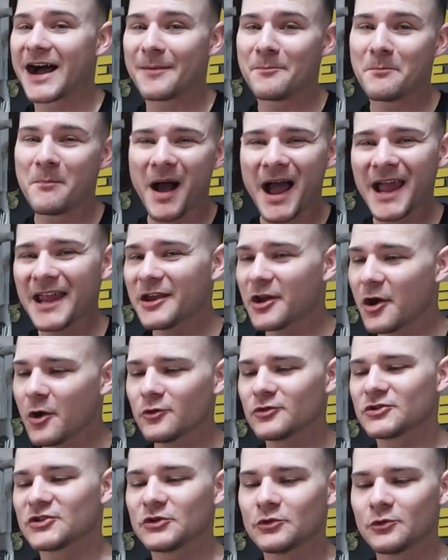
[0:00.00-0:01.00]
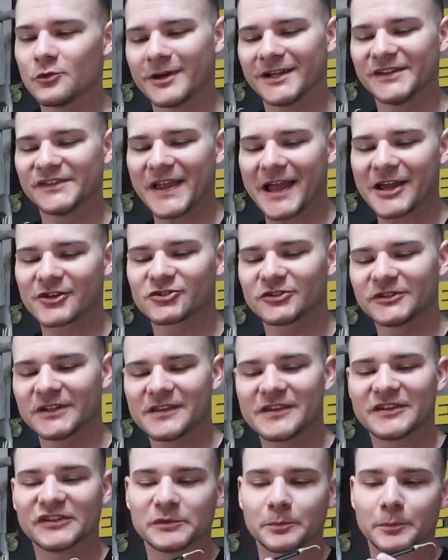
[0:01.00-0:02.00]
My go-to is
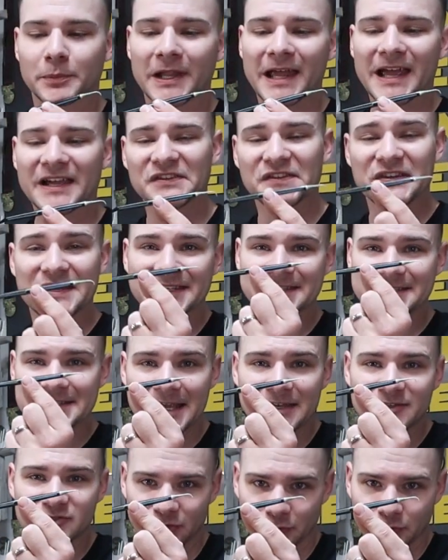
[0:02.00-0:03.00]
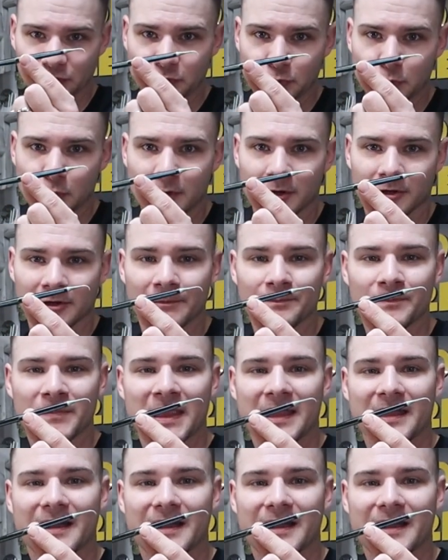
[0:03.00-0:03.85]
actually this plastic dental tool.